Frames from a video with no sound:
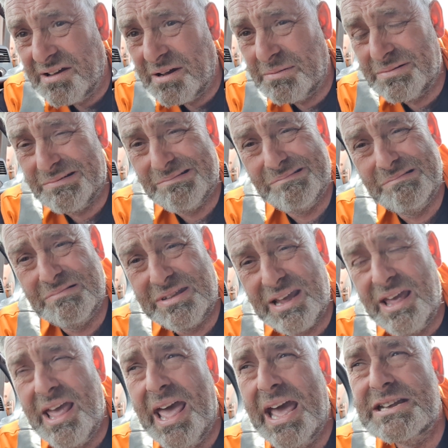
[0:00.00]
Oh
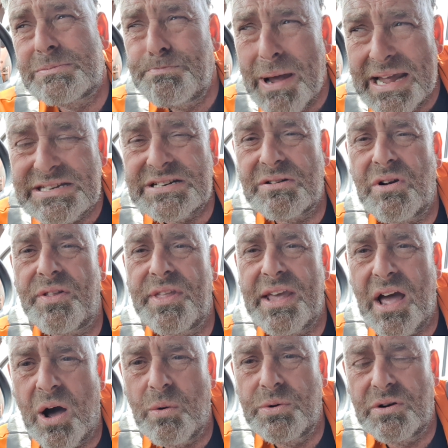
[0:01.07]
dear. It's better on
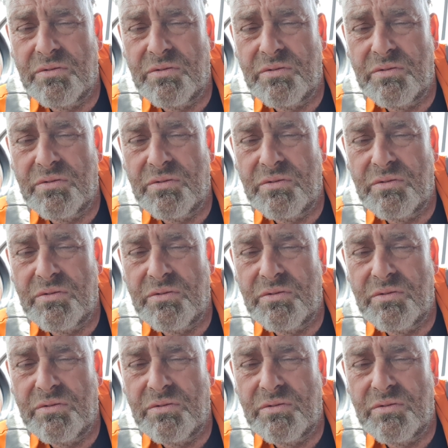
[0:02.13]
the older